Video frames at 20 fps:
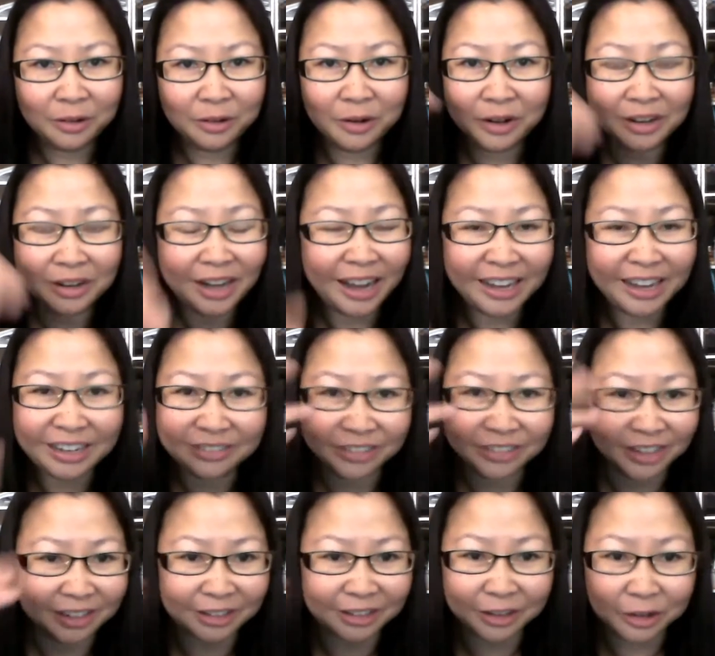We're not
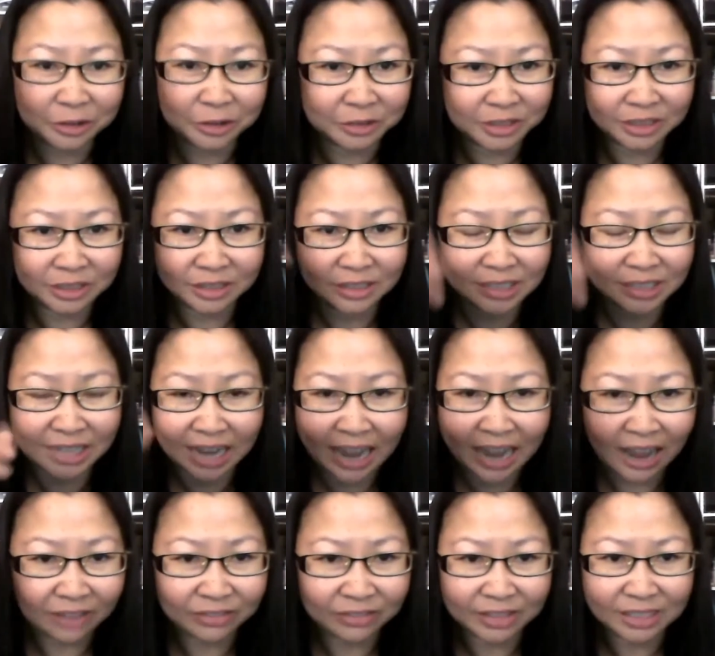even close to
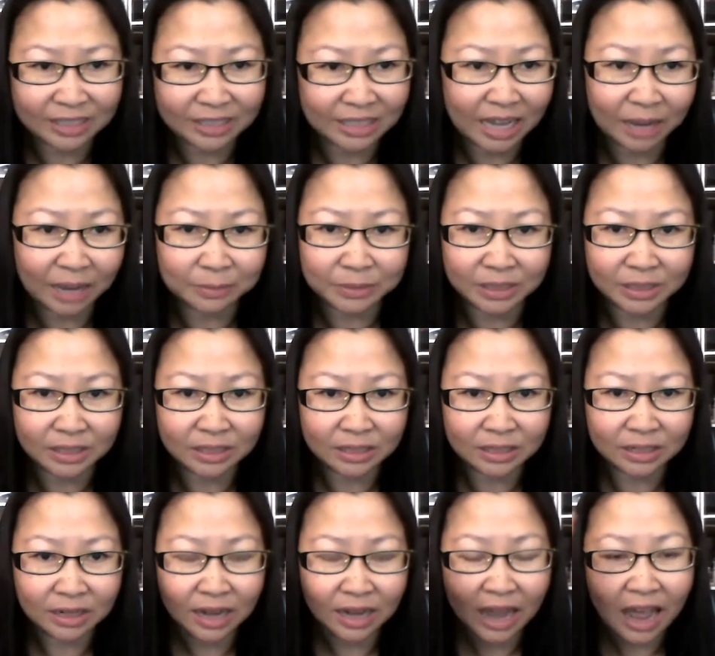half the steps.
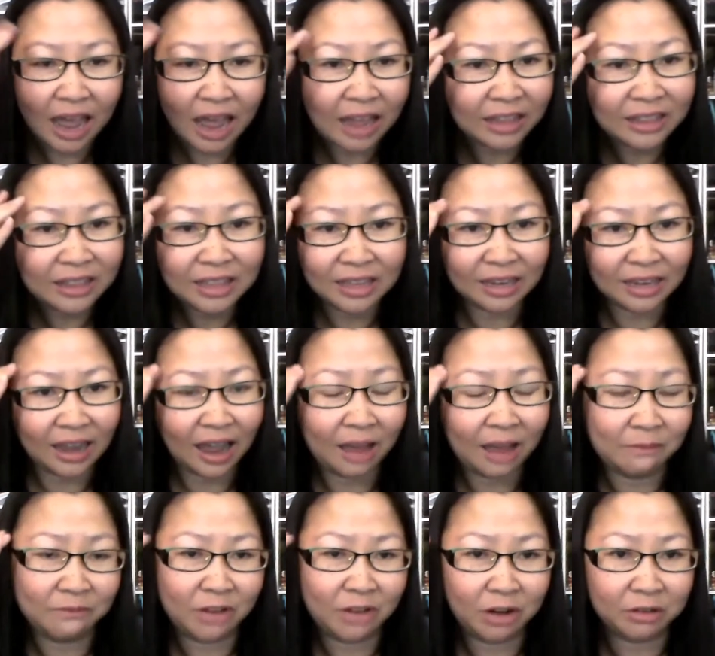I think
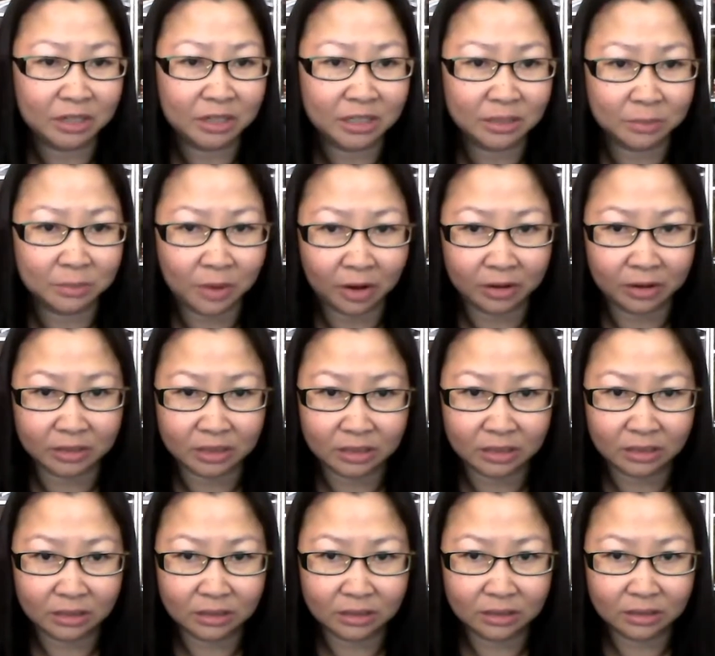I'm very smart.
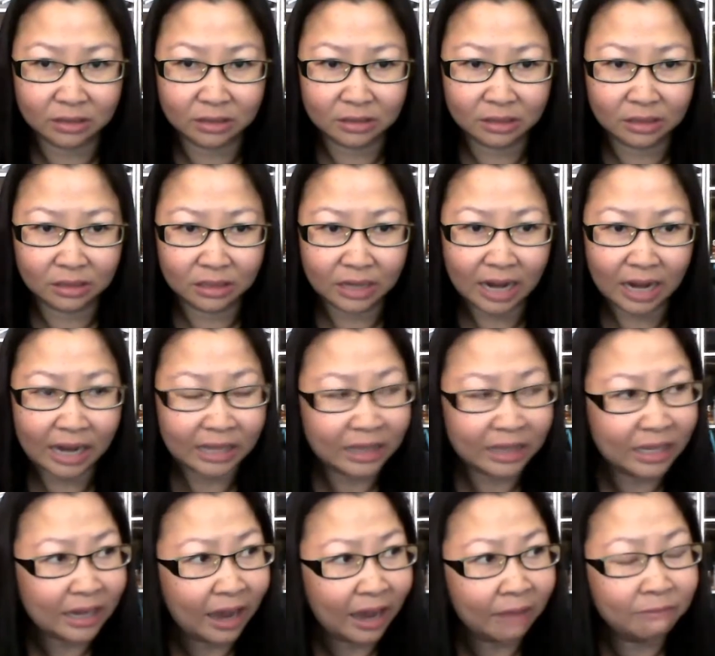I
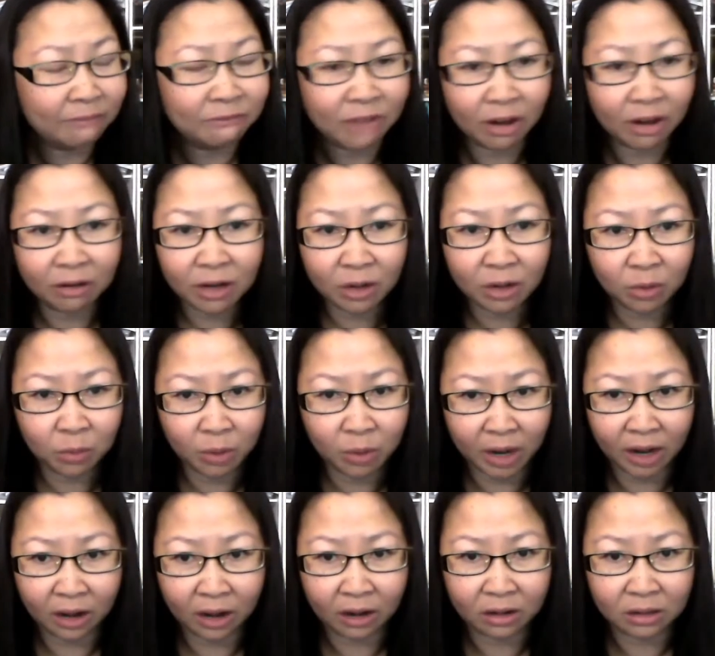think I'm very
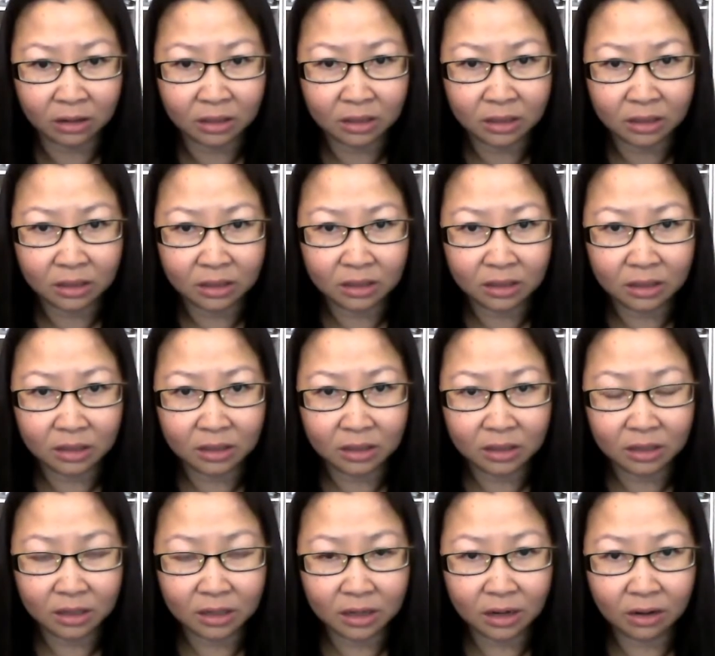aware
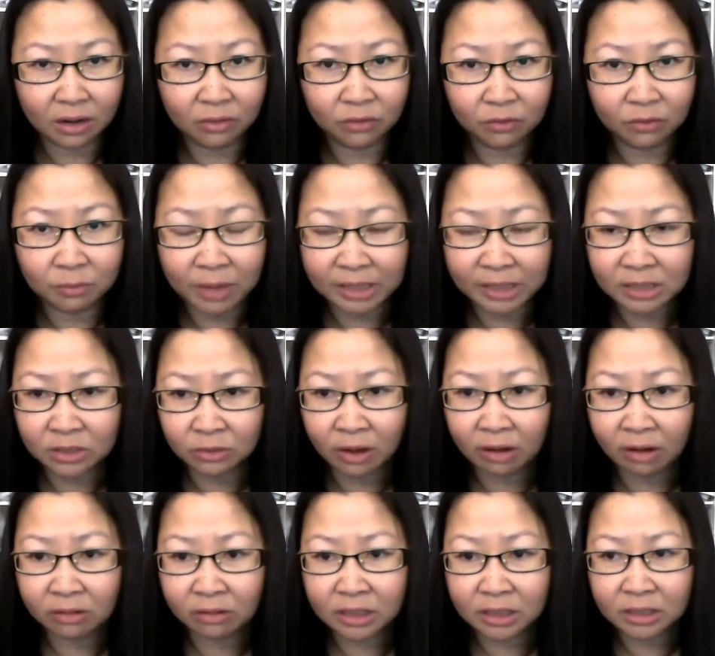of my
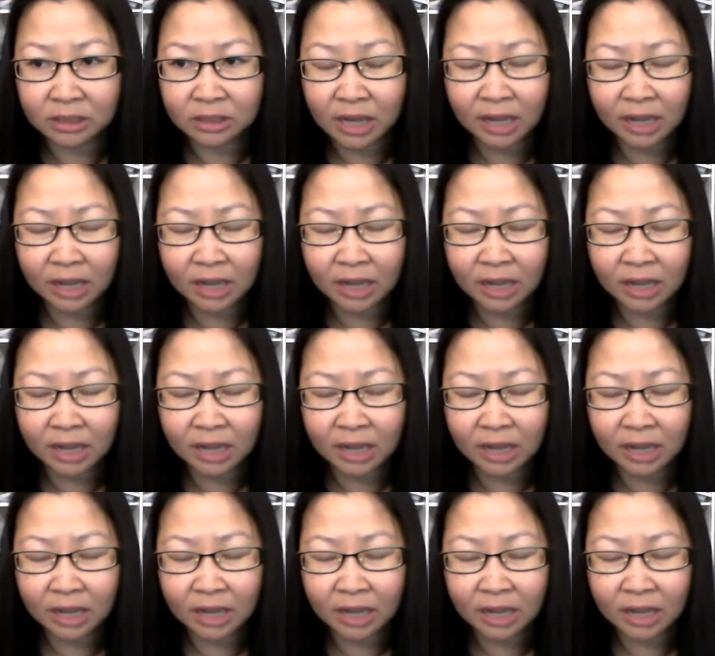surroundings.